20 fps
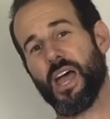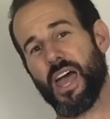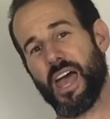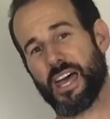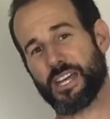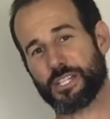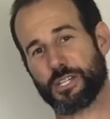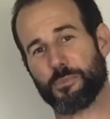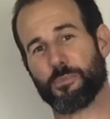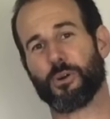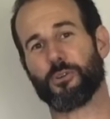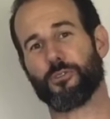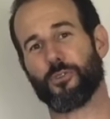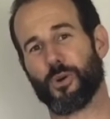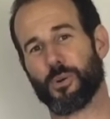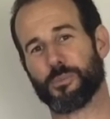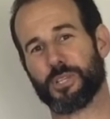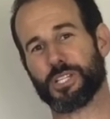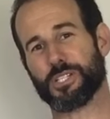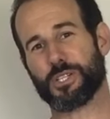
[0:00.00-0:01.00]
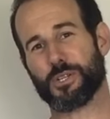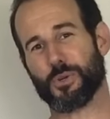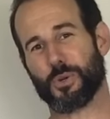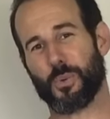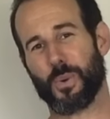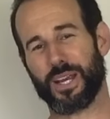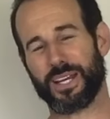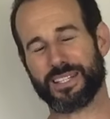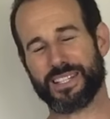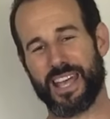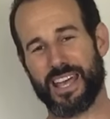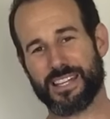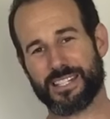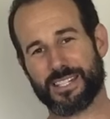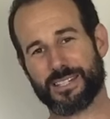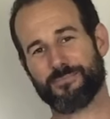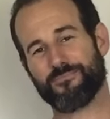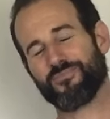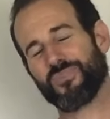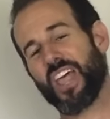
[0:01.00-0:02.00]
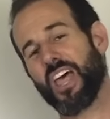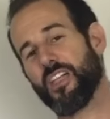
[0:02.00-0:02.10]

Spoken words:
as you perform these two quick tests.